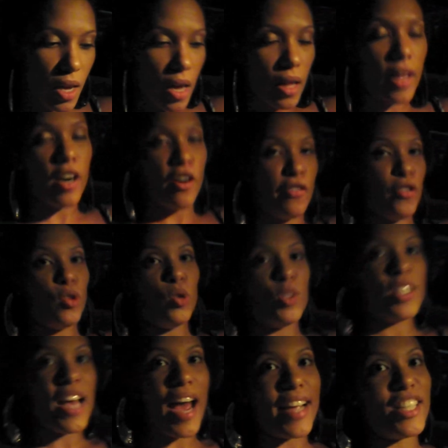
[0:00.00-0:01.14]
let our food
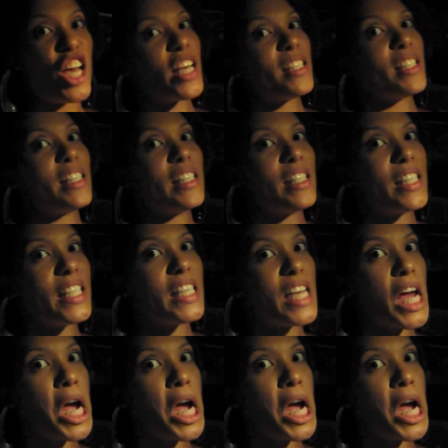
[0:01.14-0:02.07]
digest.